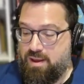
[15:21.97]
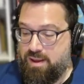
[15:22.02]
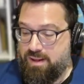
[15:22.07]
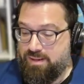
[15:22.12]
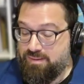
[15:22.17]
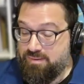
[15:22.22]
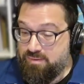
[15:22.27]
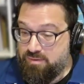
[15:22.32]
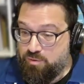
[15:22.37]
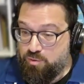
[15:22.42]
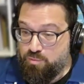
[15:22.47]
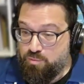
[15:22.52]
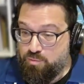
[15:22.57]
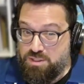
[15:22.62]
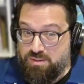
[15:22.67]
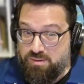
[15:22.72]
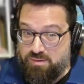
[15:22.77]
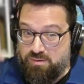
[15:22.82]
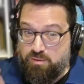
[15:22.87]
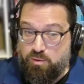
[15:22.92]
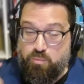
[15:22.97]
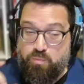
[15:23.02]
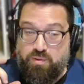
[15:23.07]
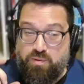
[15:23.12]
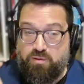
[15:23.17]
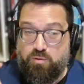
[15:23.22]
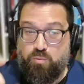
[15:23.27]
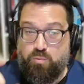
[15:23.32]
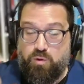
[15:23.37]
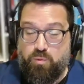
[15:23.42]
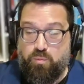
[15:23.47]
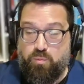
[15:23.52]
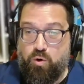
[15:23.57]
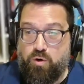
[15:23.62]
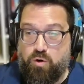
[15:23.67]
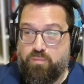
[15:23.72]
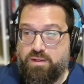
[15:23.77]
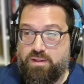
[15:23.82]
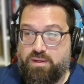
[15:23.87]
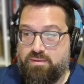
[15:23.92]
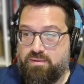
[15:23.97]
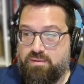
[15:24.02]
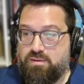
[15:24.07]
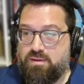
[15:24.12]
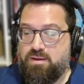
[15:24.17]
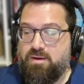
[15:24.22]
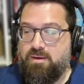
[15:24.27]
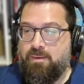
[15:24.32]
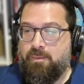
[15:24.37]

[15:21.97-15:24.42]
And the description is super, super important, because